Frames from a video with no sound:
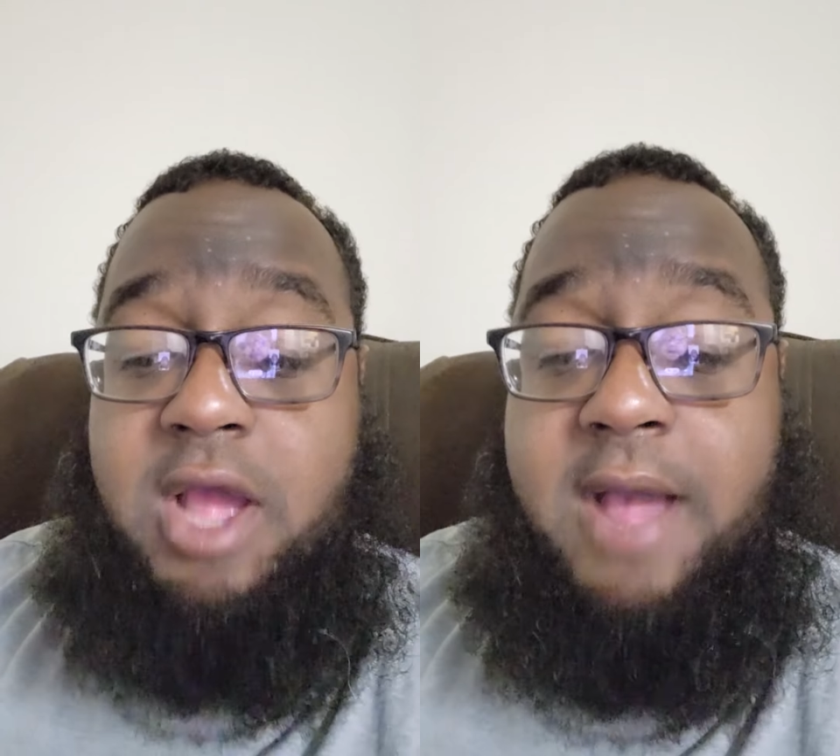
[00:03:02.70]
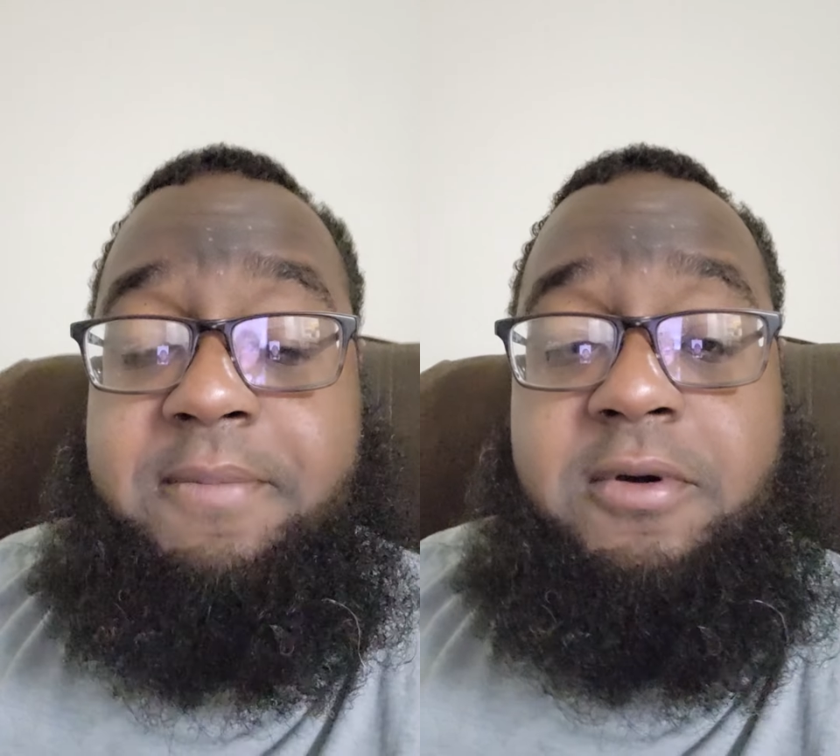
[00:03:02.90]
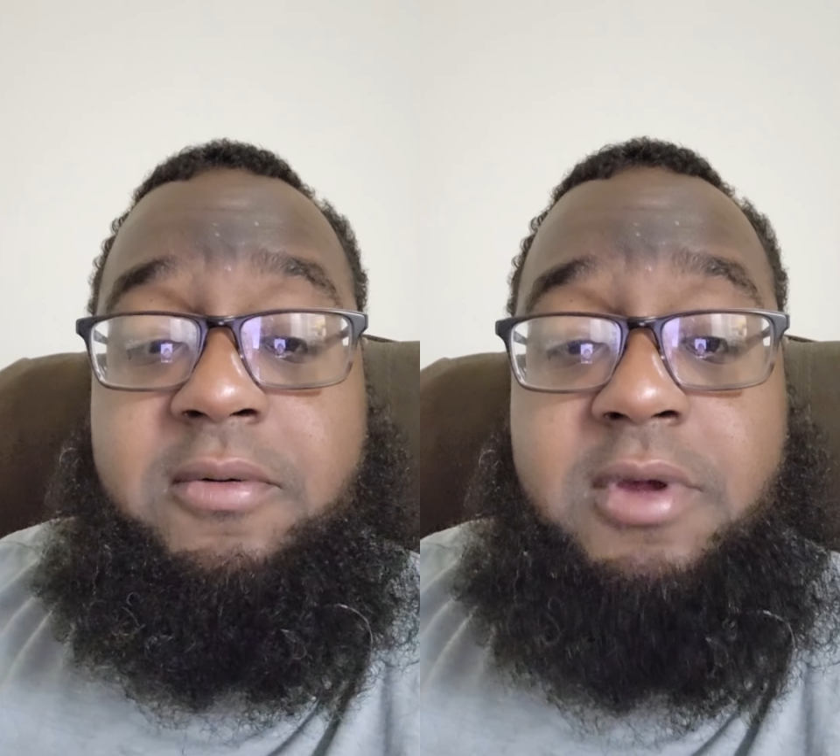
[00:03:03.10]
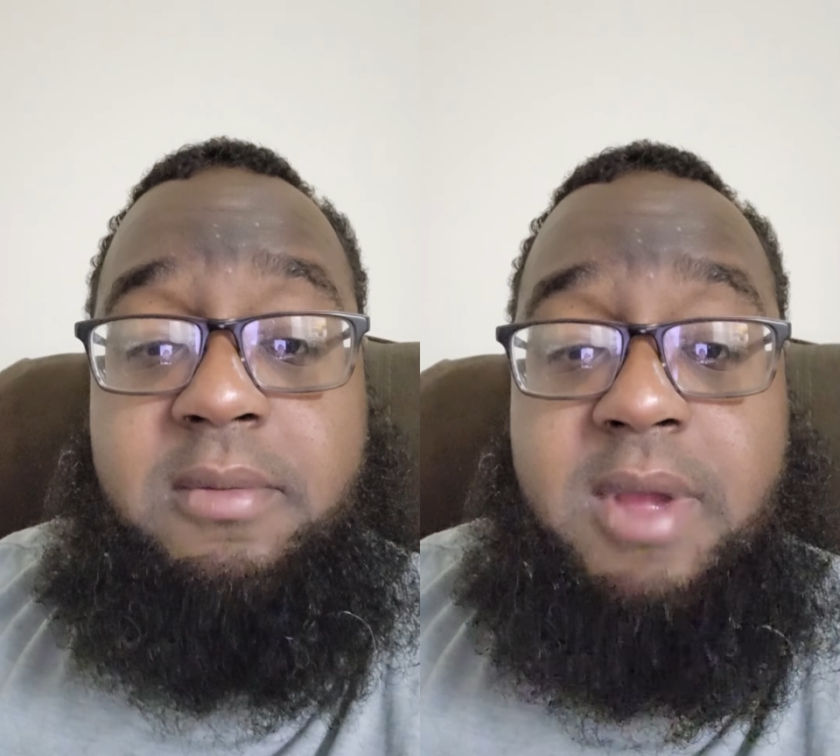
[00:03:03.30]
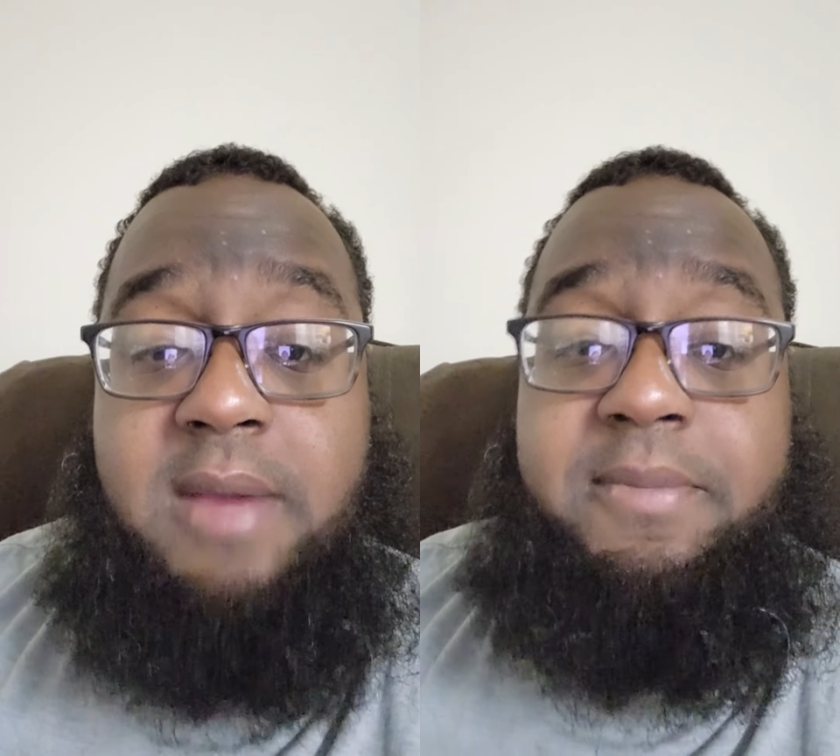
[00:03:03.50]
hop on one
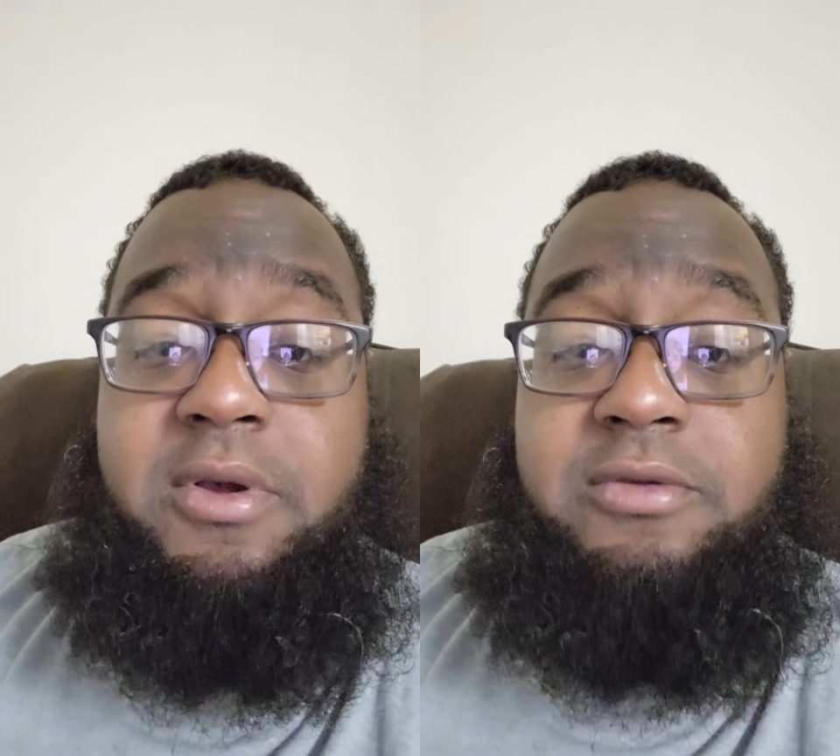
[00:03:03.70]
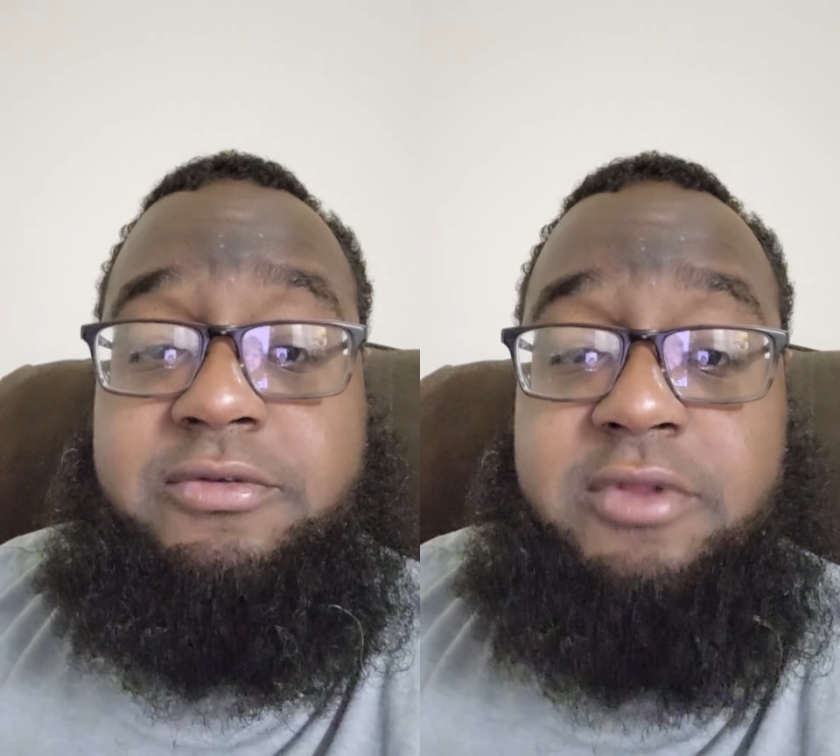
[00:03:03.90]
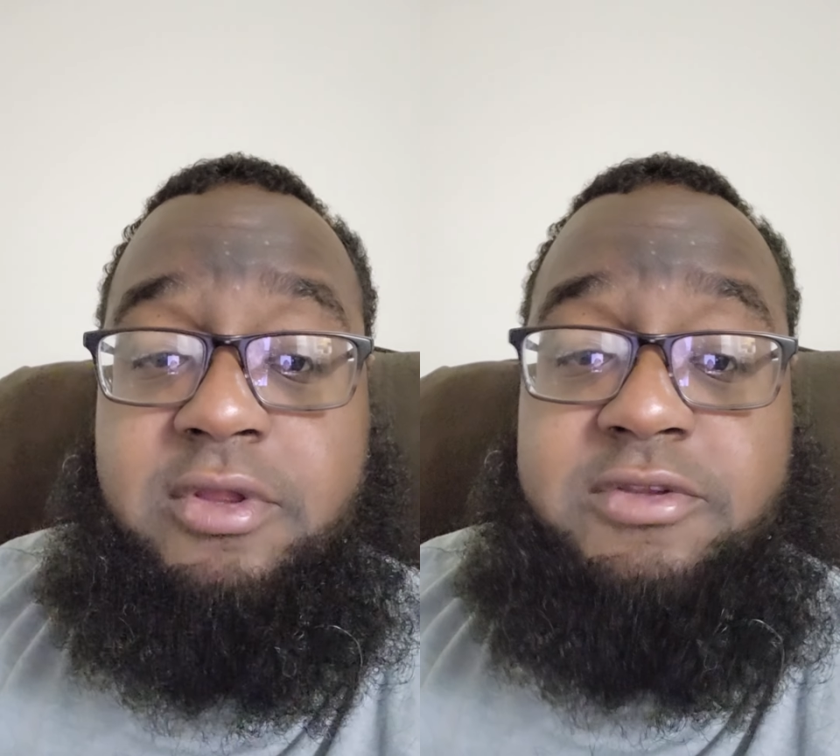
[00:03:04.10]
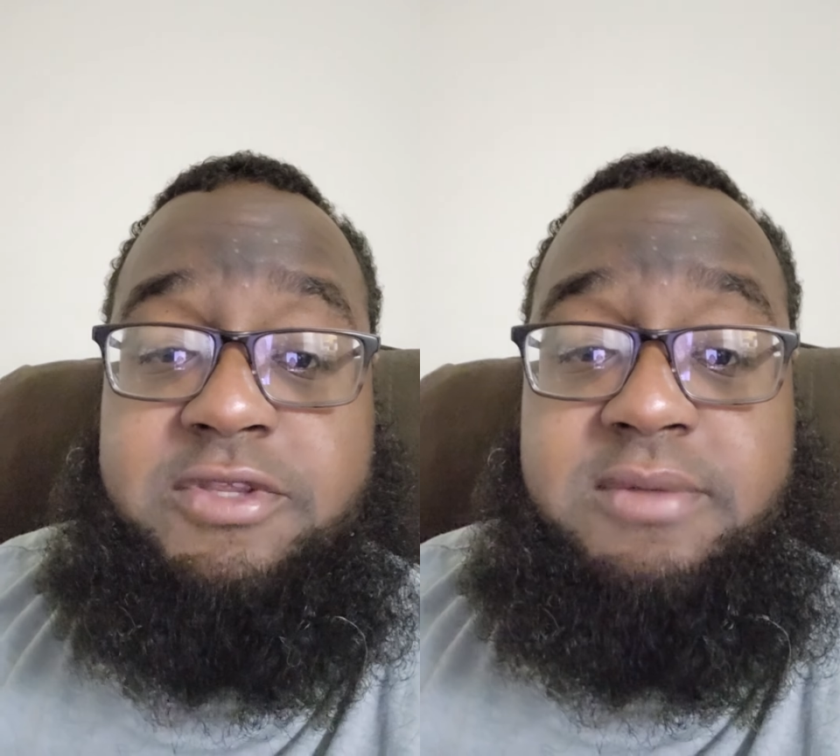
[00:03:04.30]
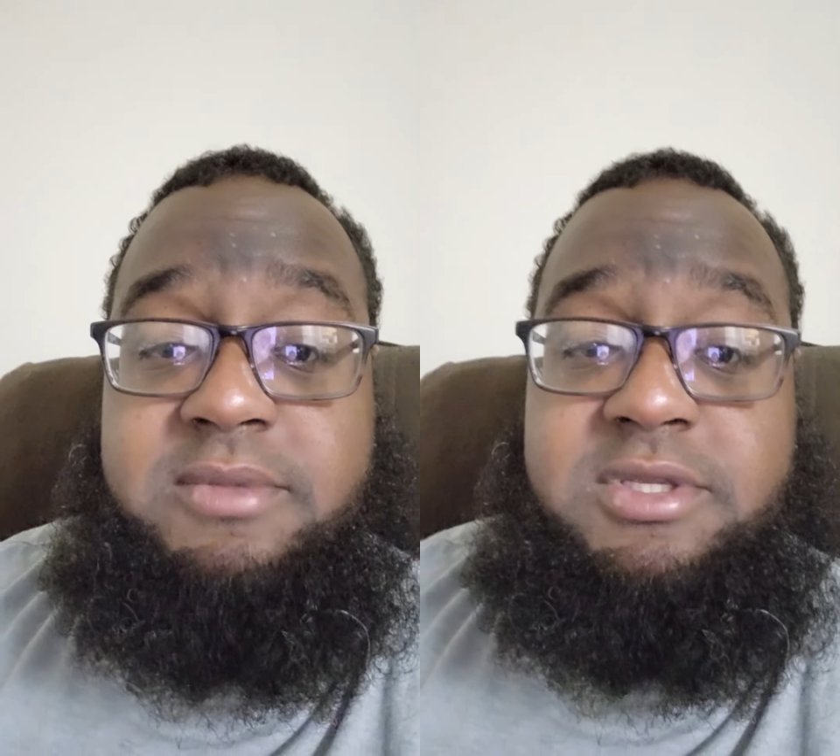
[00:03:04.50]
of my posts or
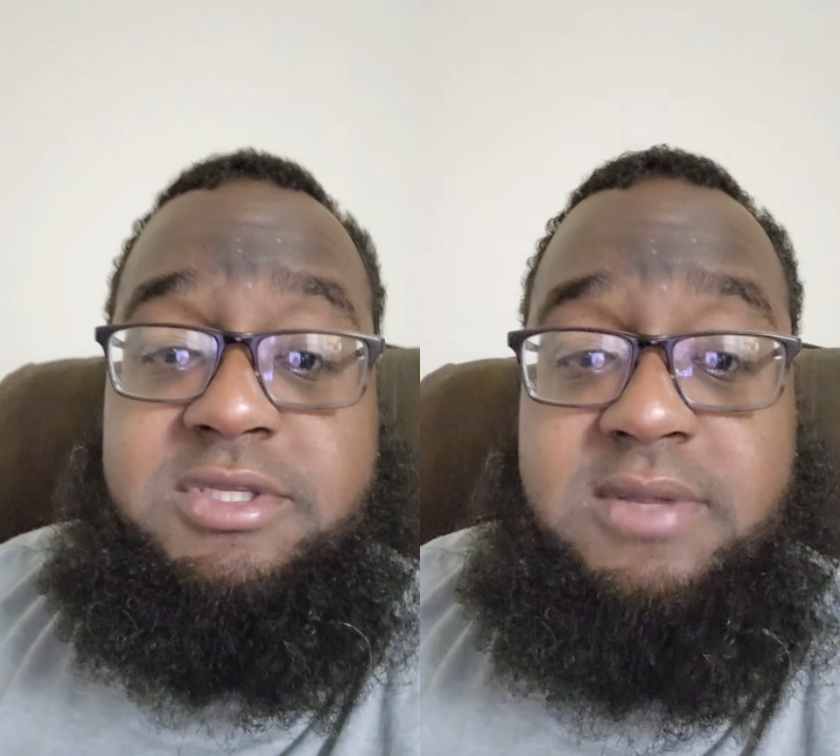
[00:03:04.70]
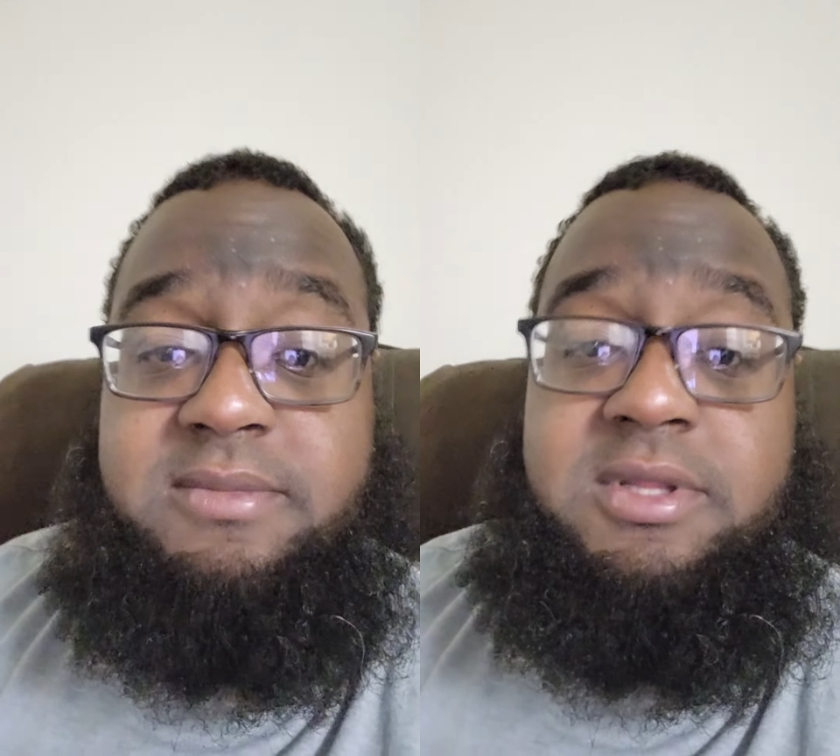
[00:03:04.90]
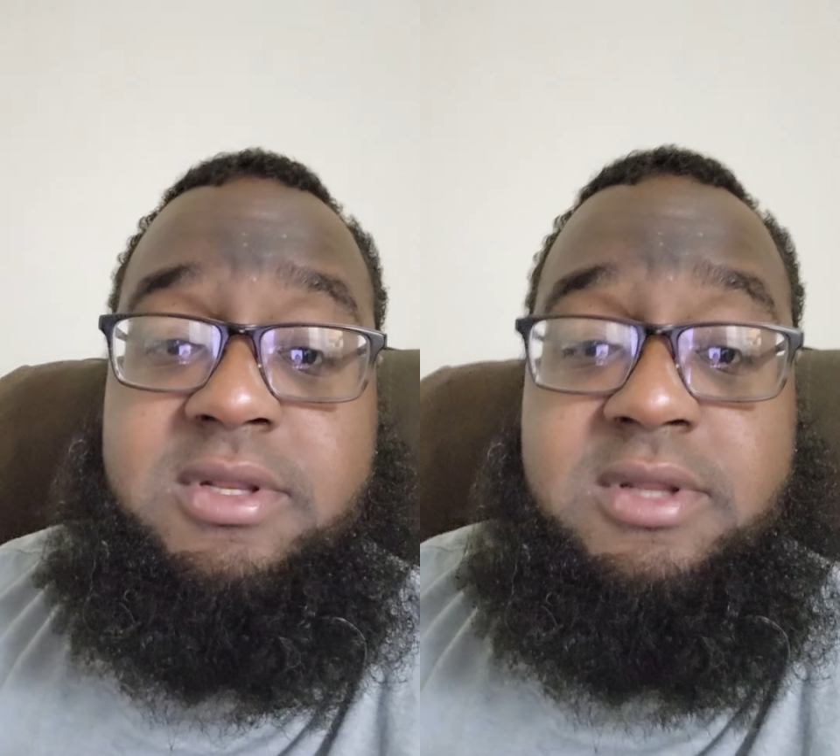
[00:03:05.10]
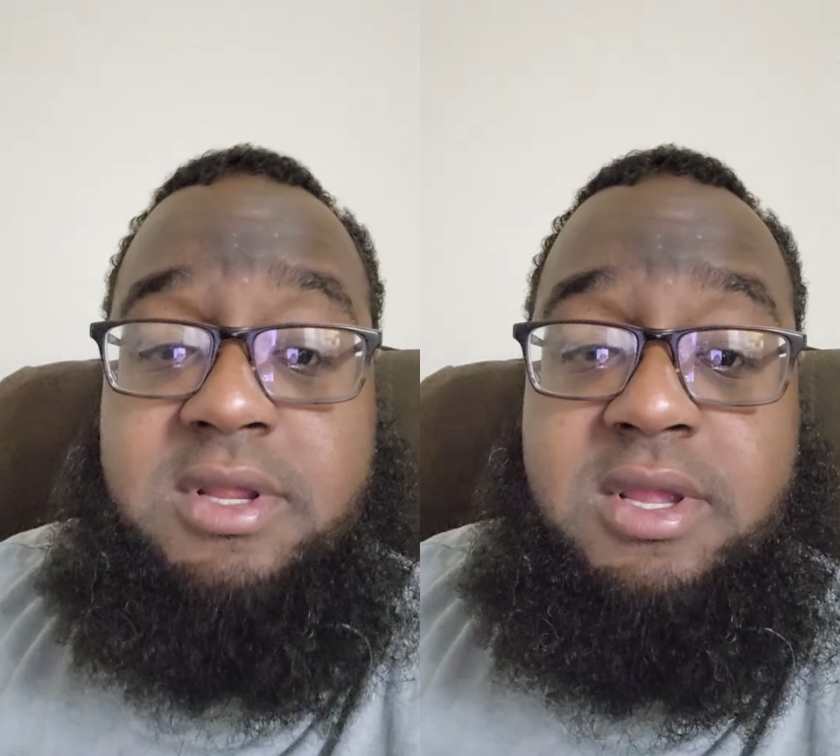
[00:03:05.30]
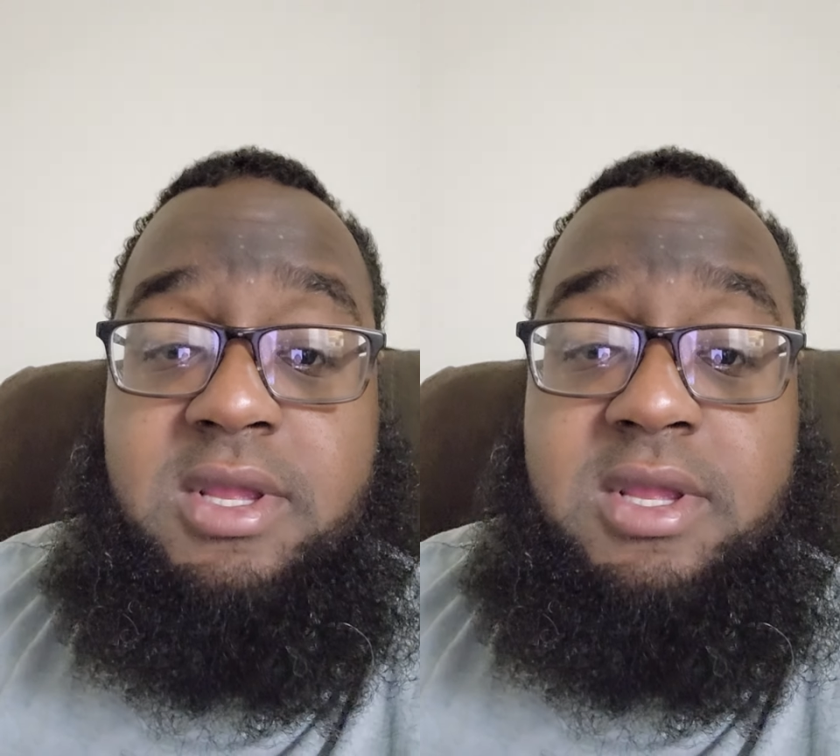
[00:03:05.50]
send me something,